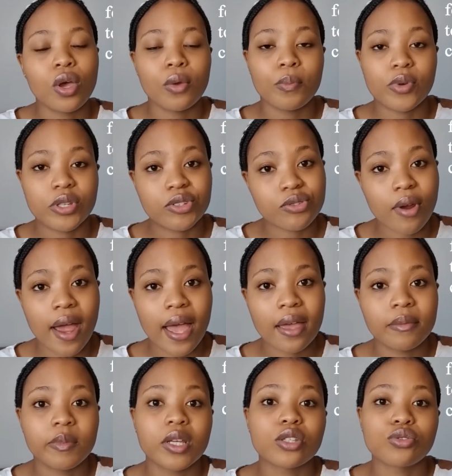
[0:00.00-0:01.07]

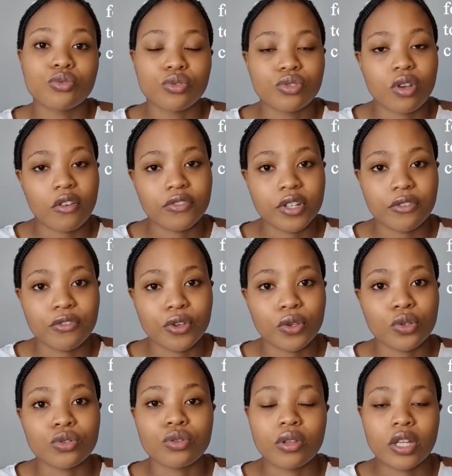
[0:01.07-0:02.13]
prescribe a stool softener for
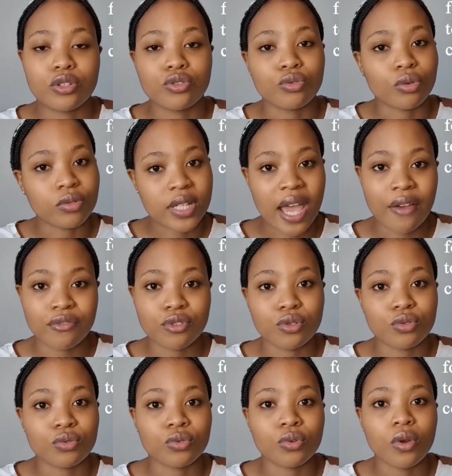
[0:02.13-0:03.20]
you, so that you don't have
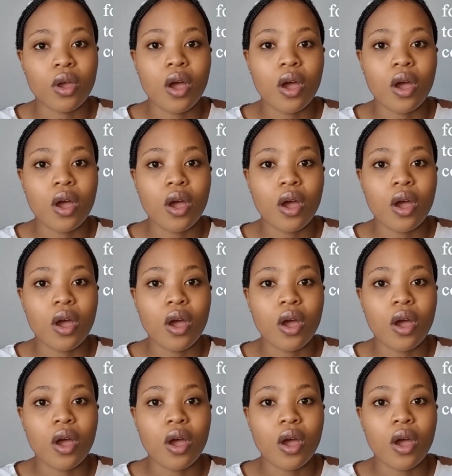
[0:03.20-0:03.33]
to